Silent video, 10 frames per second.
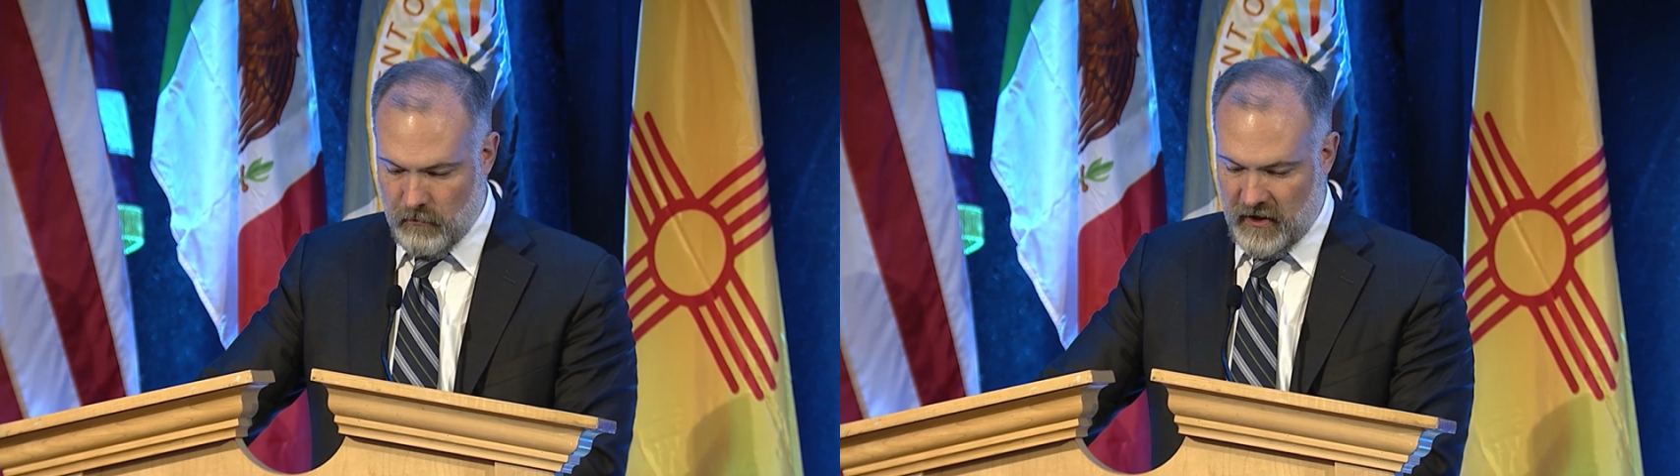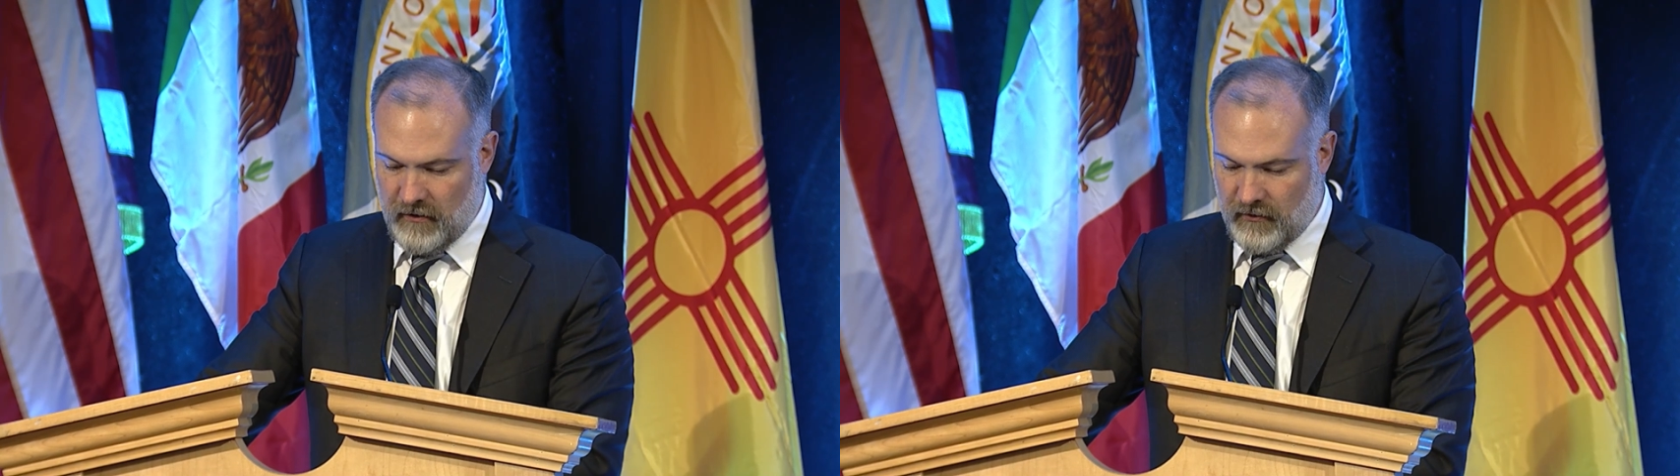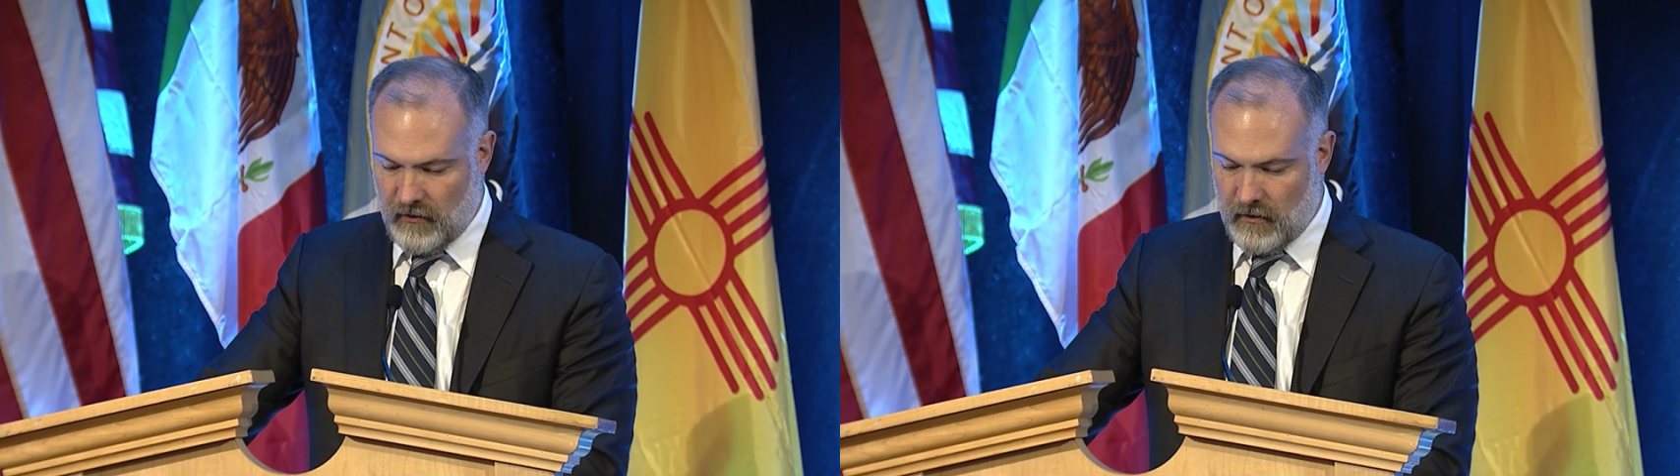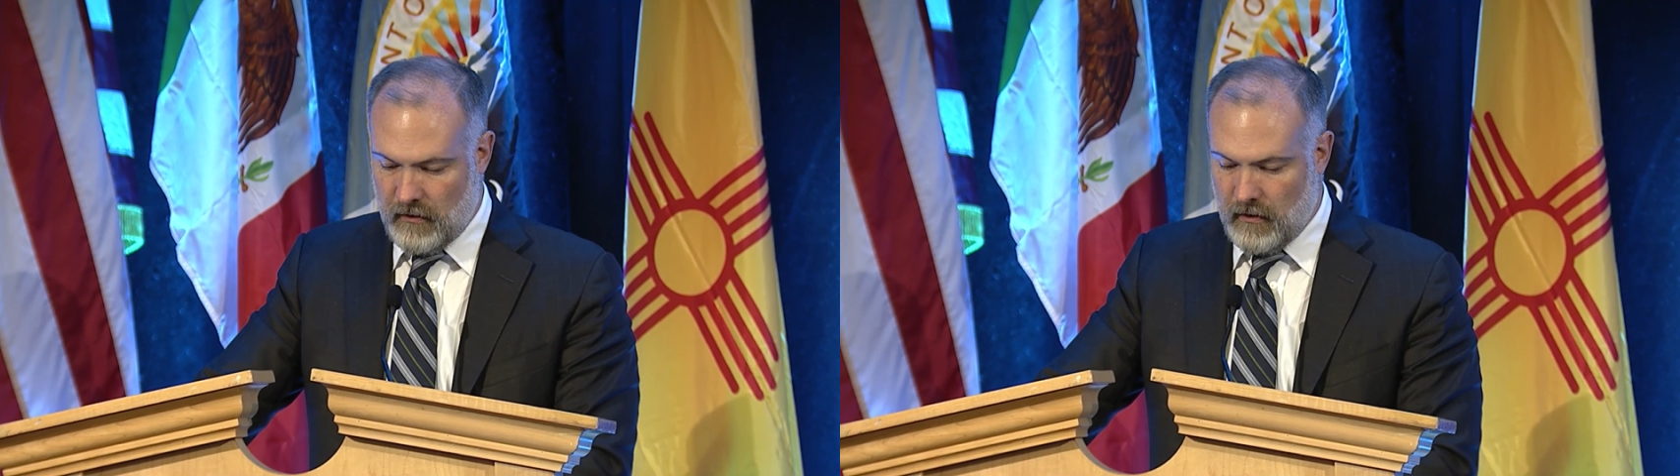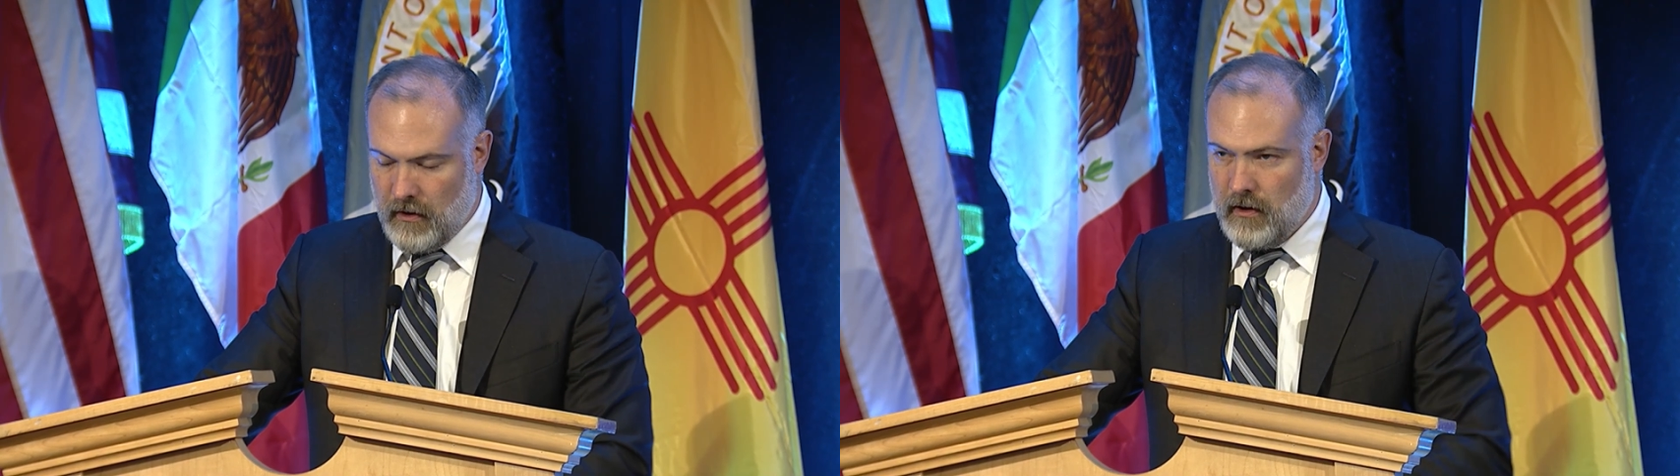basin,
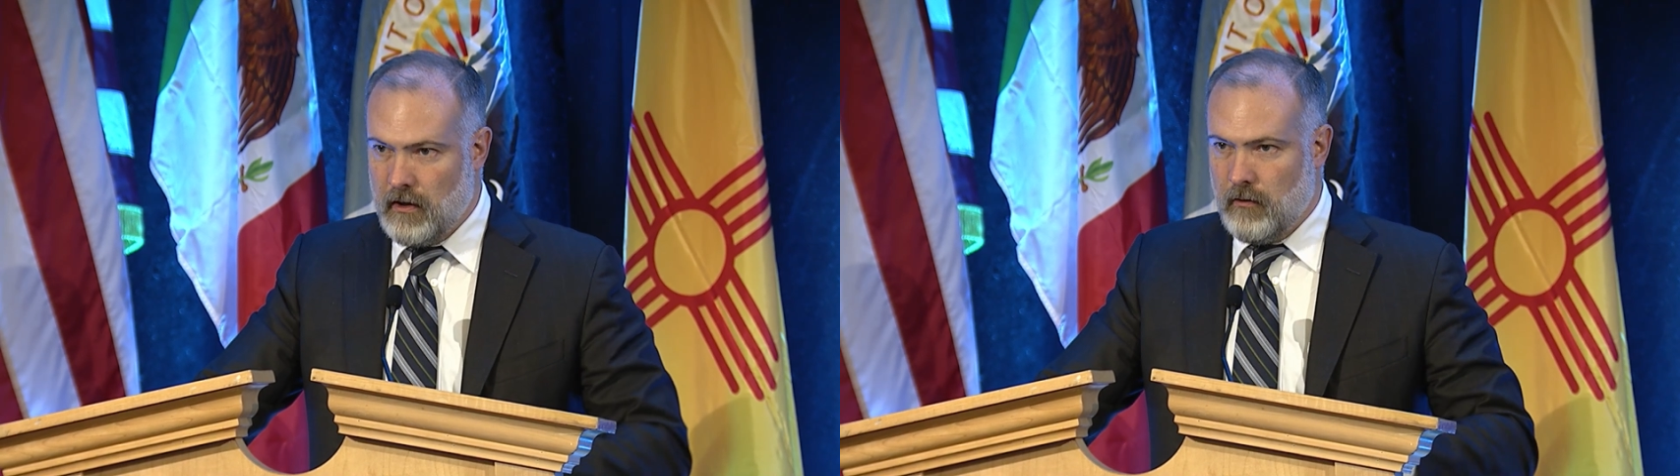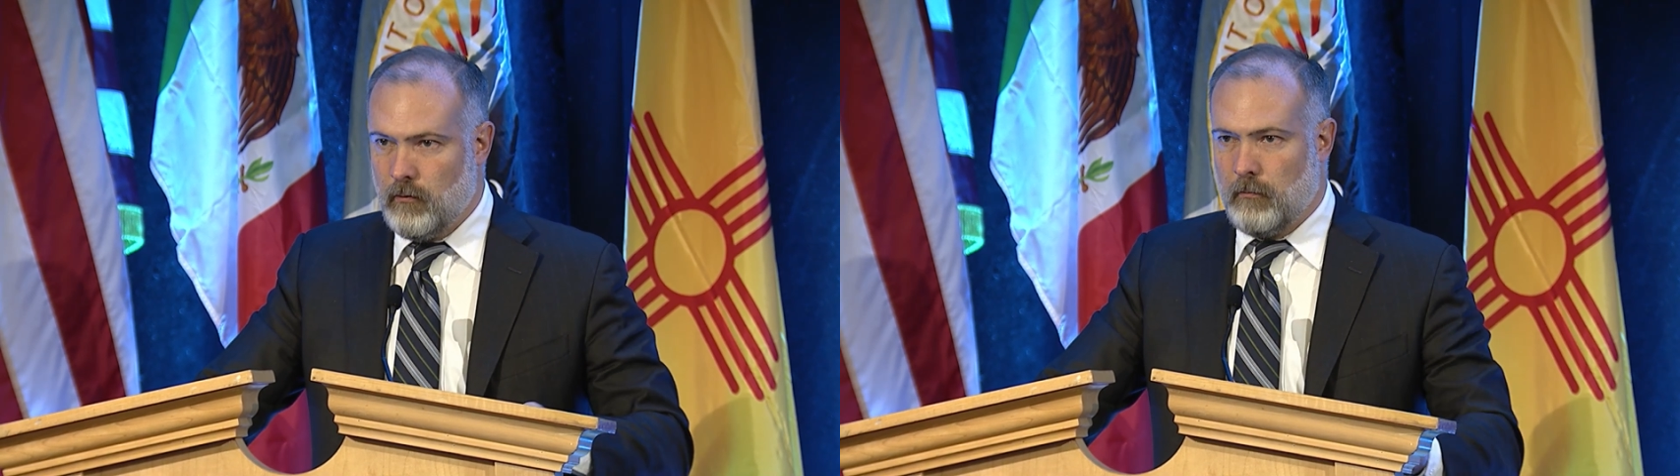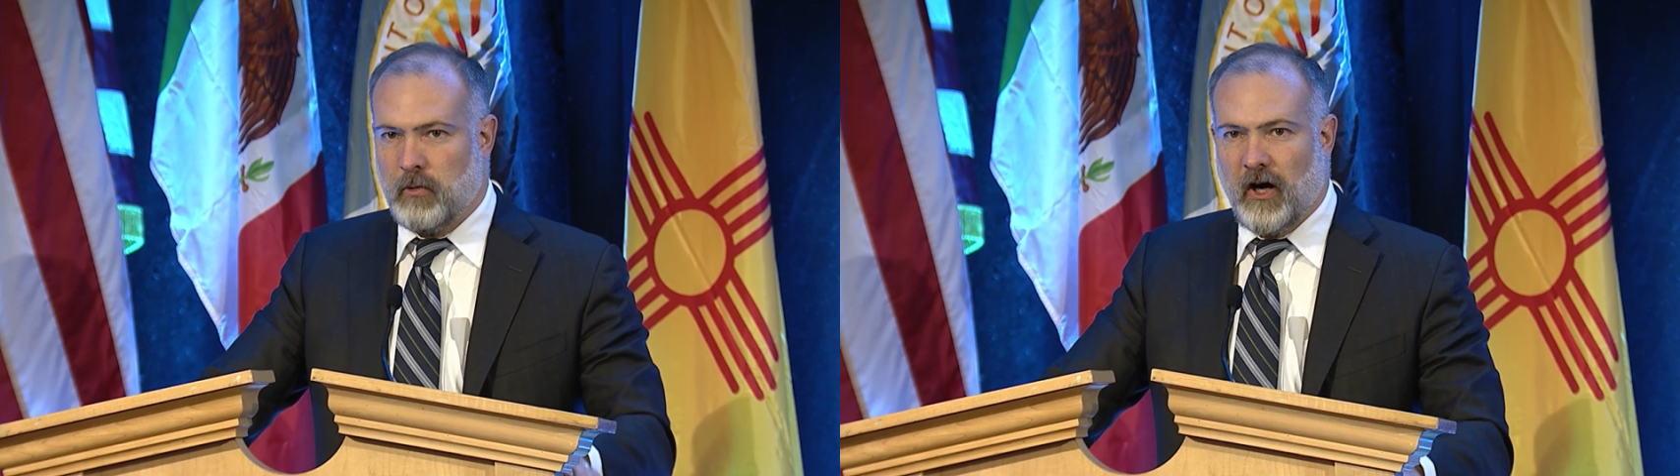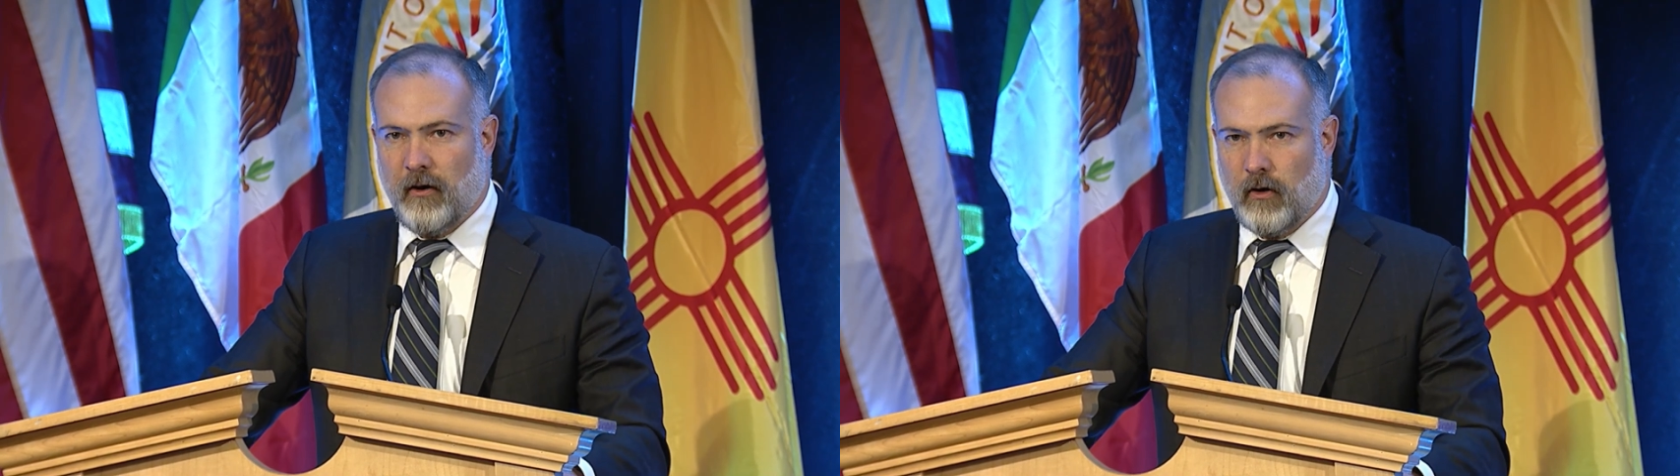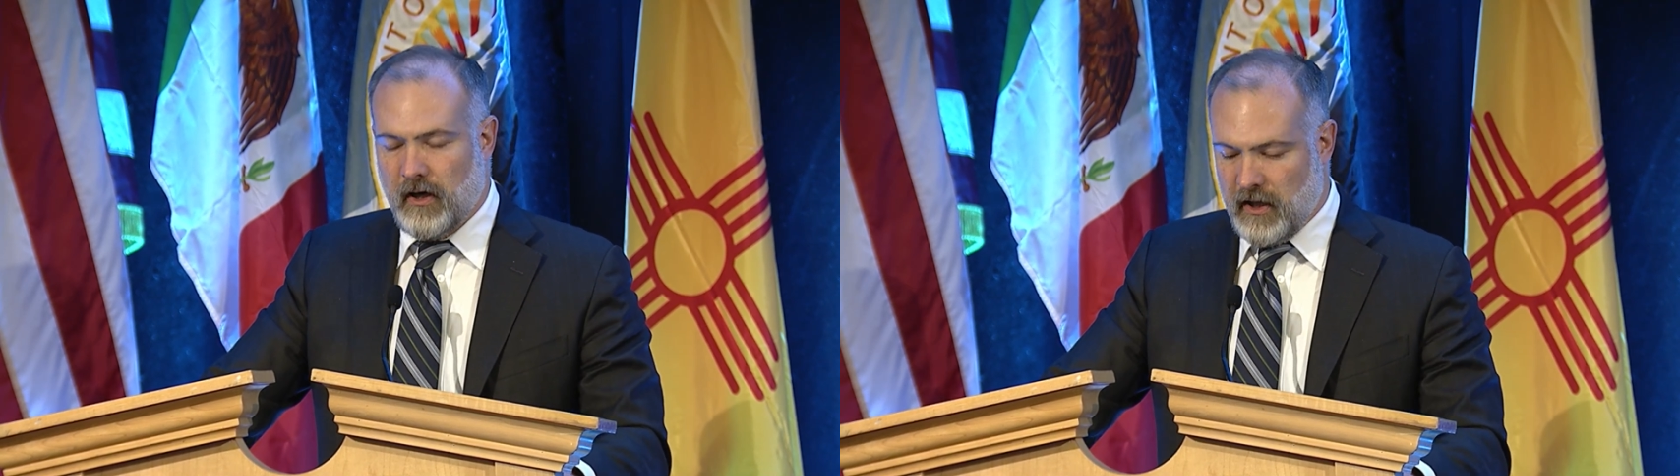we're
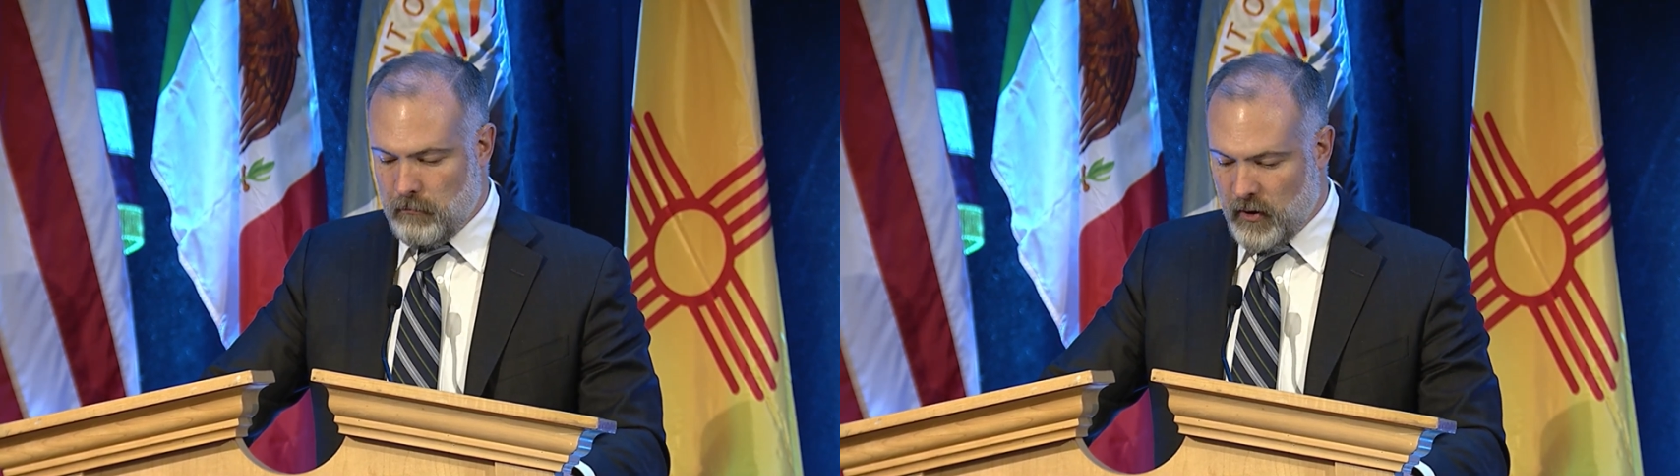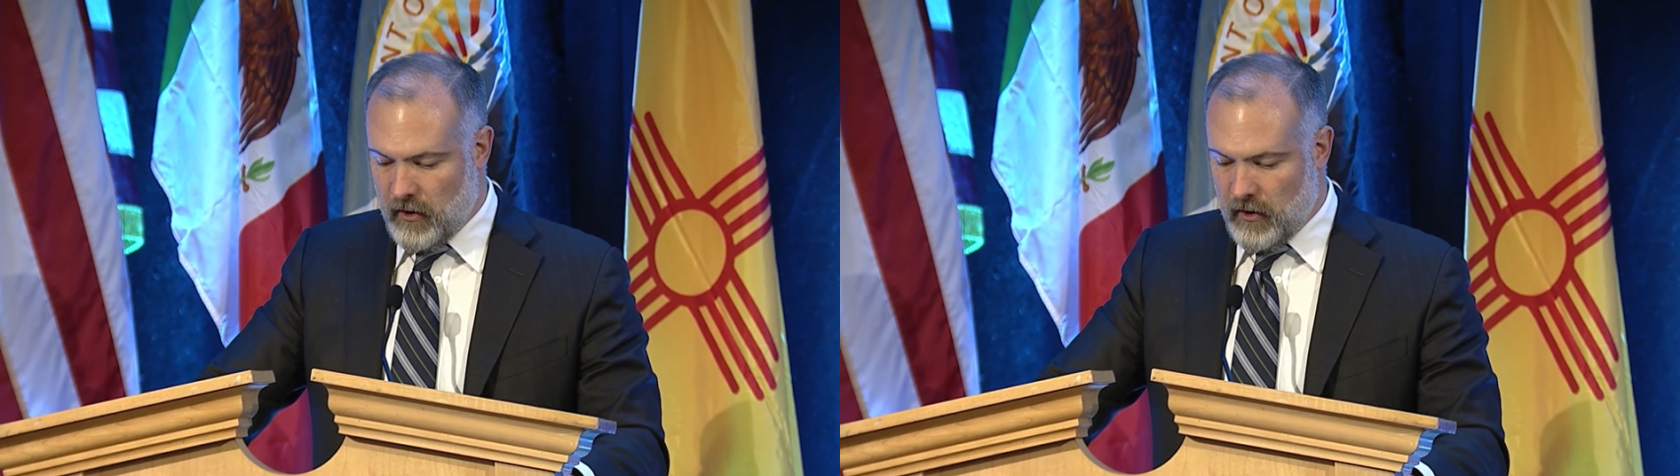prioritizing